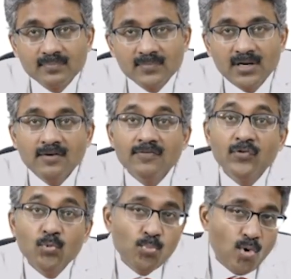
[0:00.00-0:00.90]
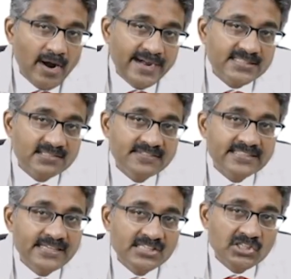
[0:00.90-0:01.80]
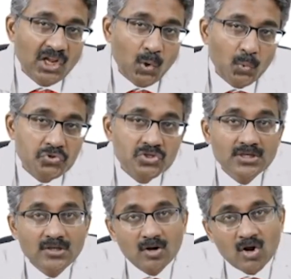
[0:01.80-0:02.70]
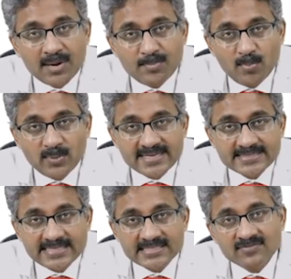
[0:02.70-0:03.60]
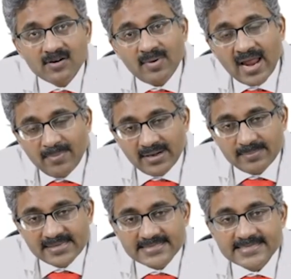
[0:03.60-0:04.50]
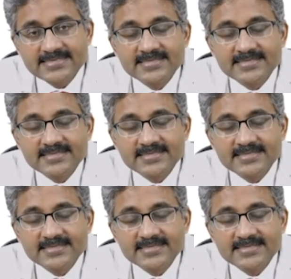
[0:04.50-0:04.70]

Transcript: There are few points which can distinguish a hemoptysis from hemoptysis.